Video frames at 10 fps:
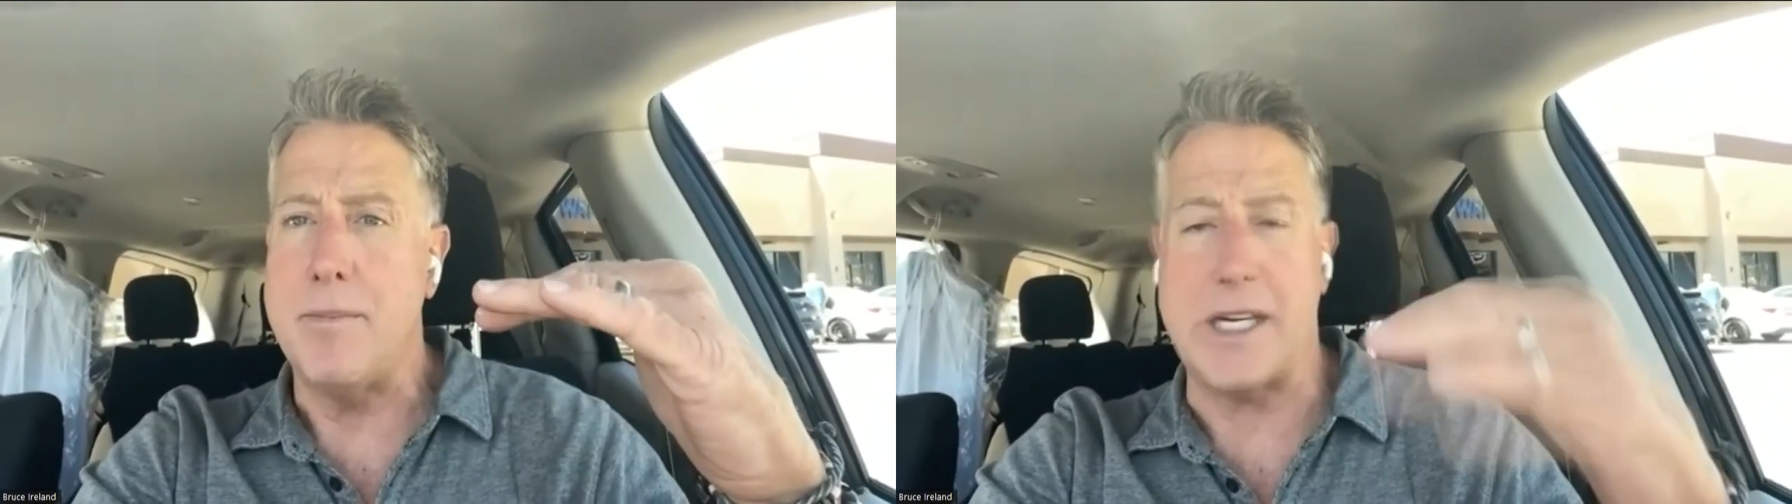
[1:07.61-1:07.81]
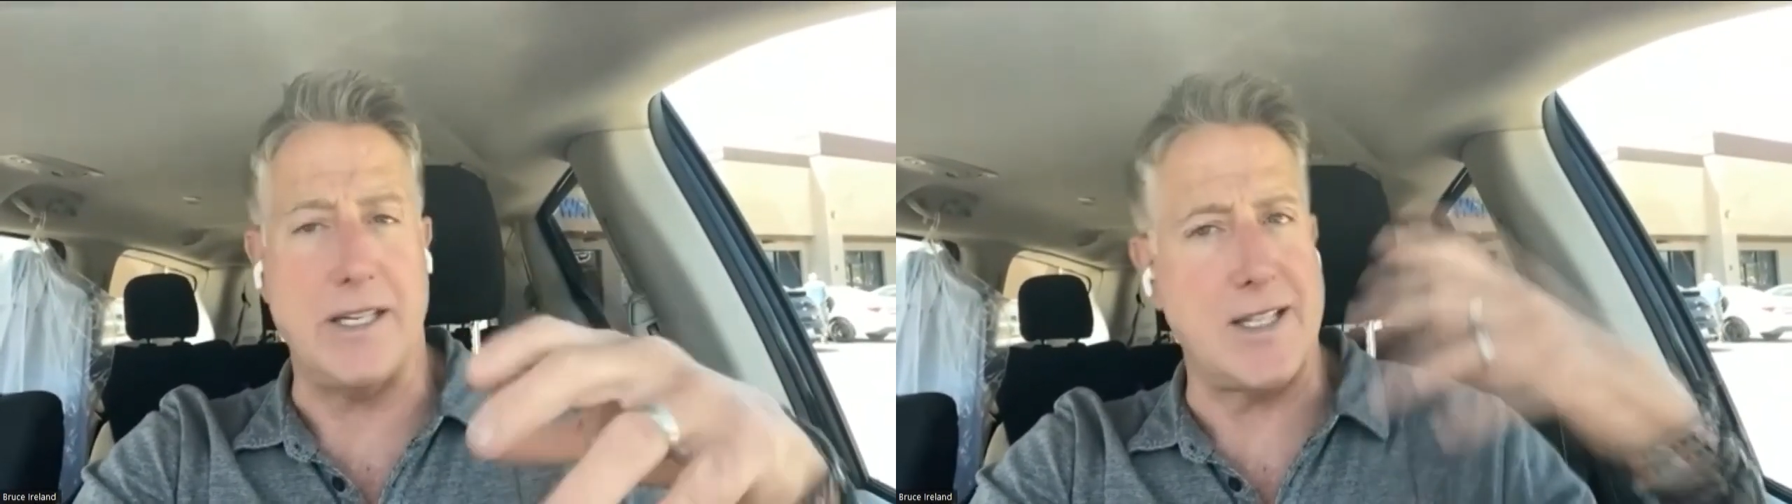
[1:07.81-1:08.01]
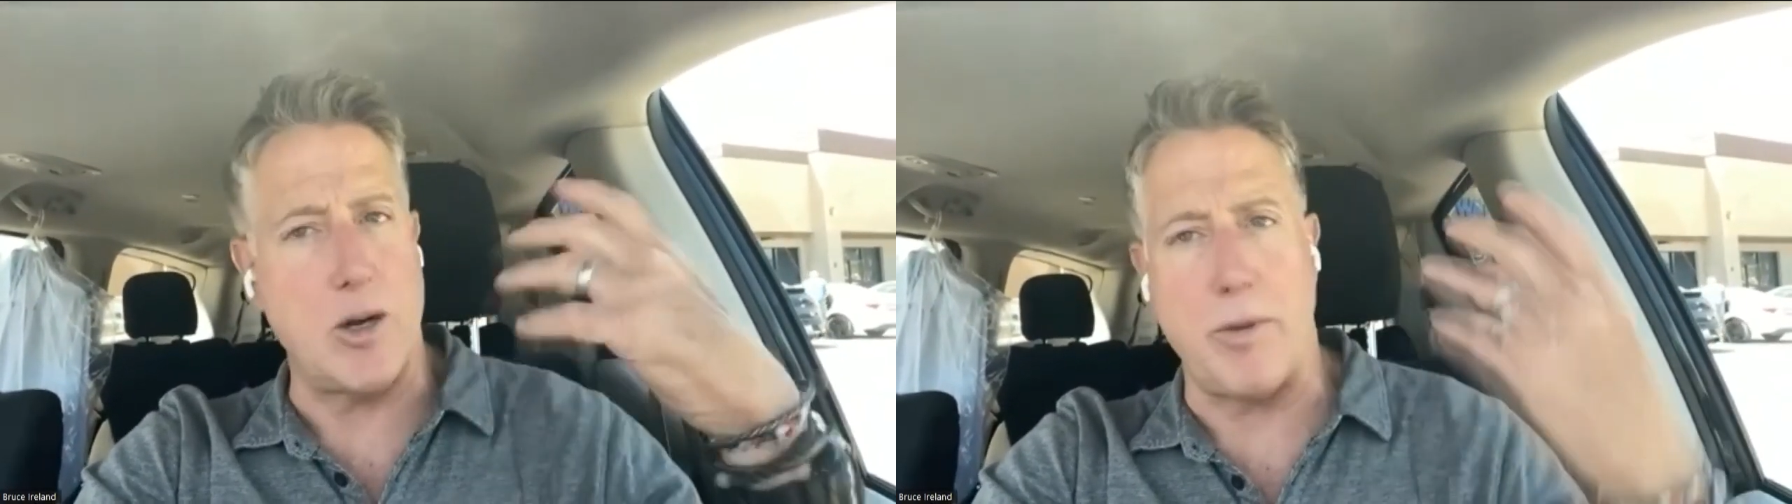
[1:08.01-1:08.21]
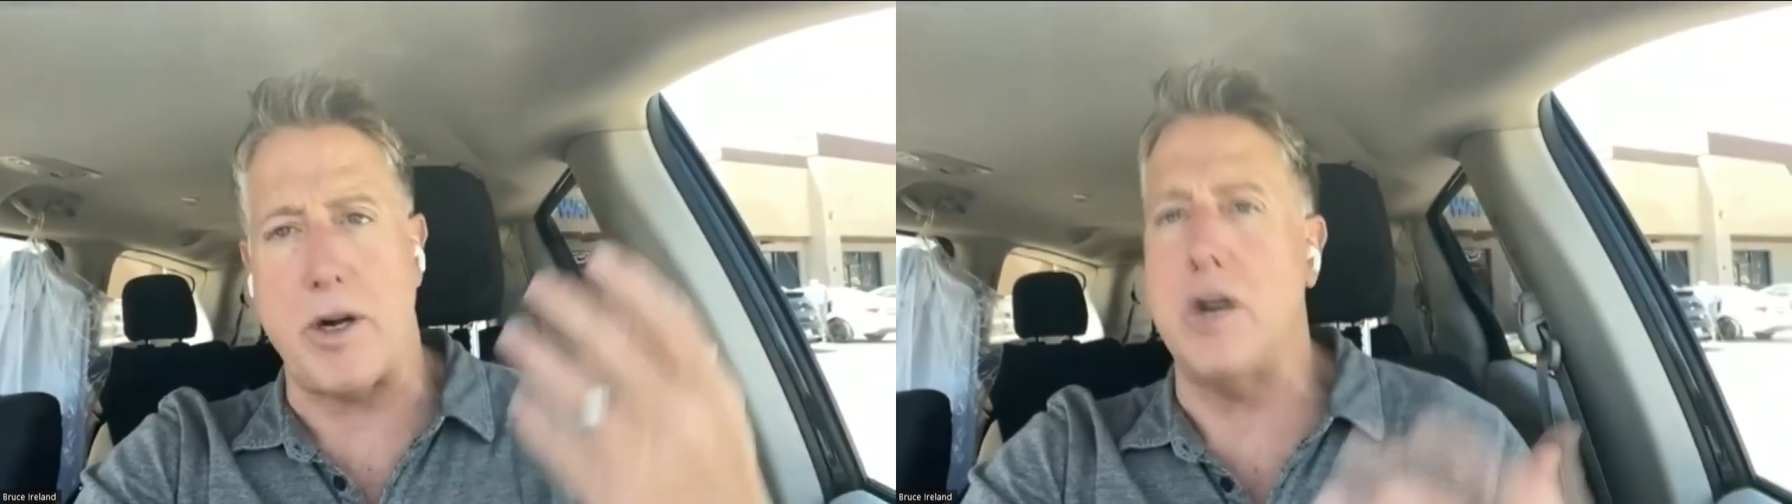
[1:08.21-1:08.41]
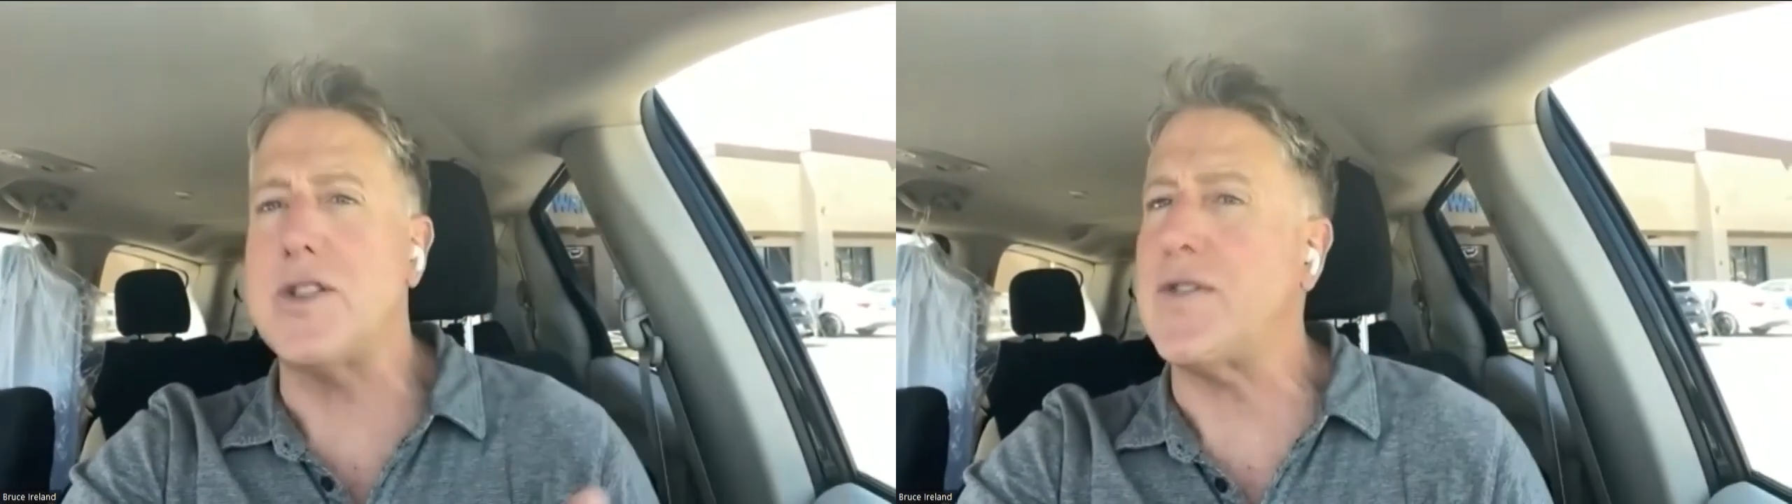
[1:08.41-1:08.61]
because their
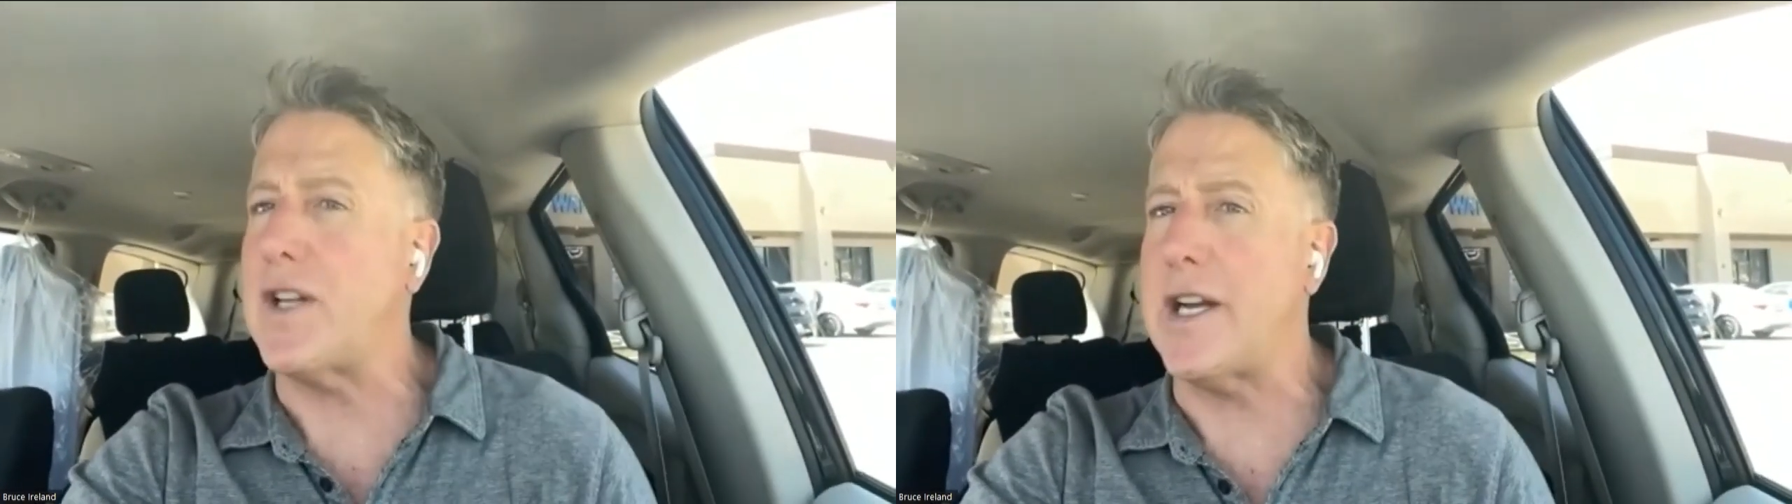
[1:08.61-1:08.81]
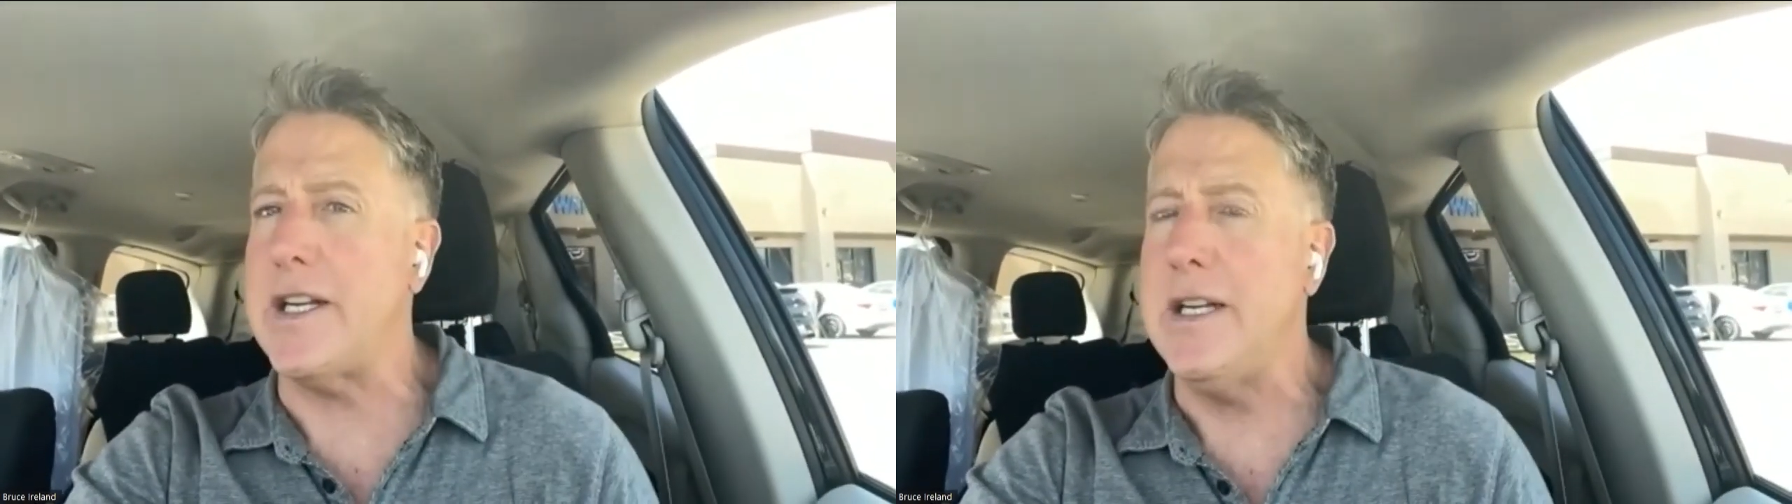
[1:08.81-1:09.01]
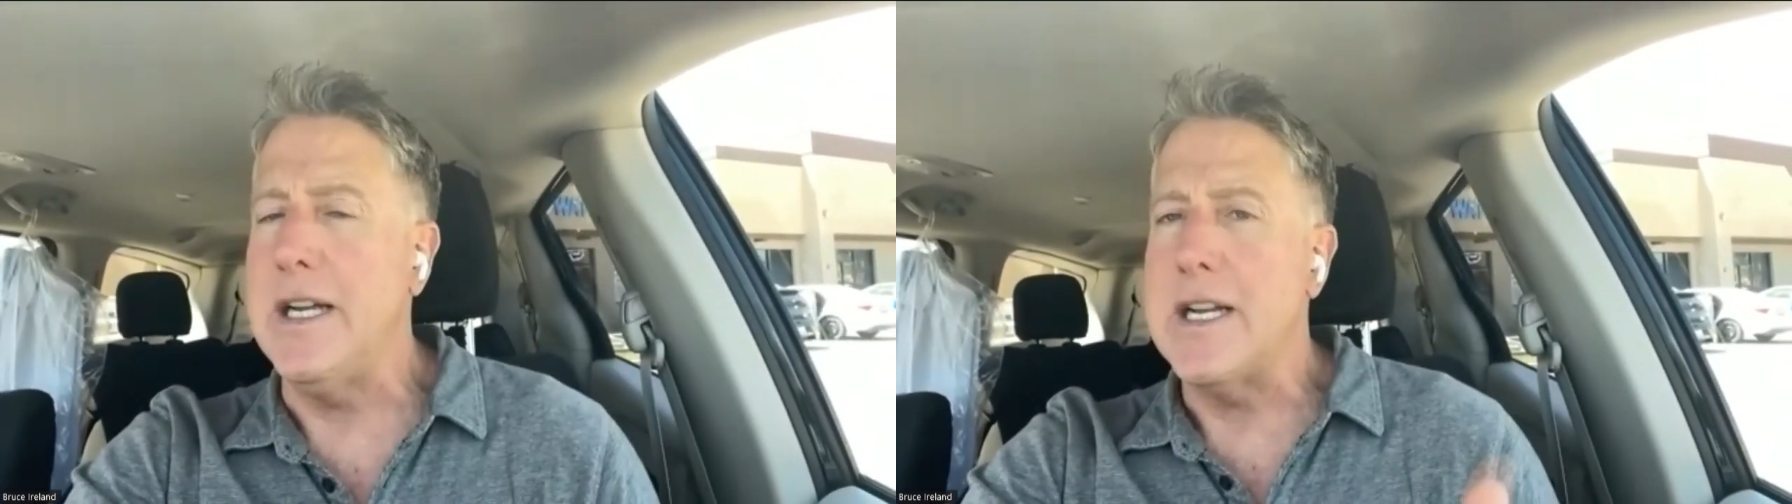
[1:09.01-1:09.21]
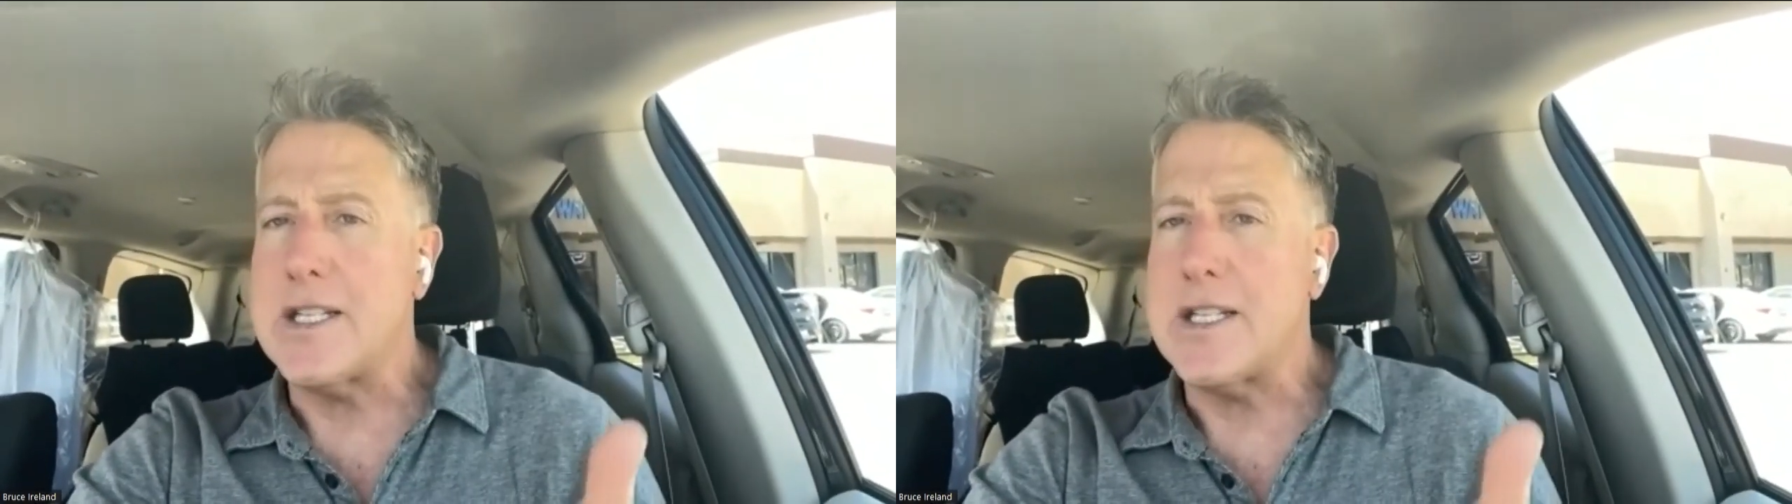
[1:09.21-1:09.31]
burrows flooded,